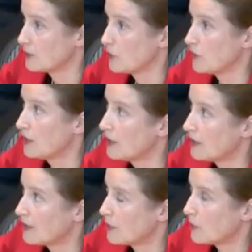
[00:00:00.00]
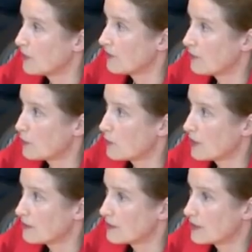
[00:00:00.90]
as you will
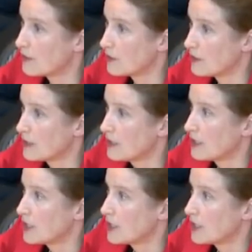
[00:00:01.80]
well recall,